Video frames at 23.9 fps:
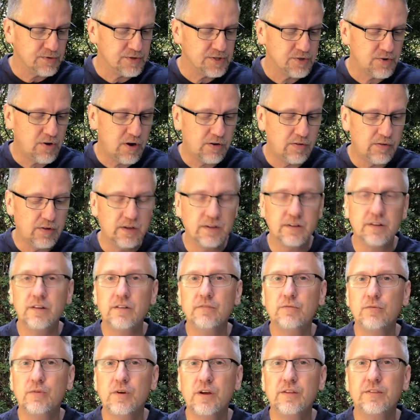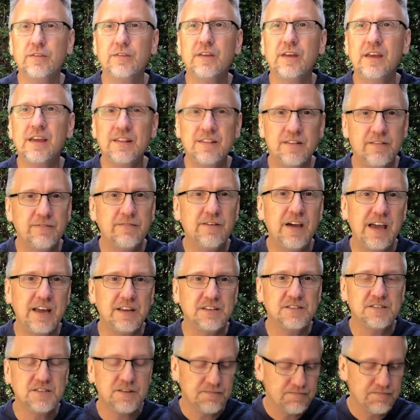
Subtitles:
struggling with in the face.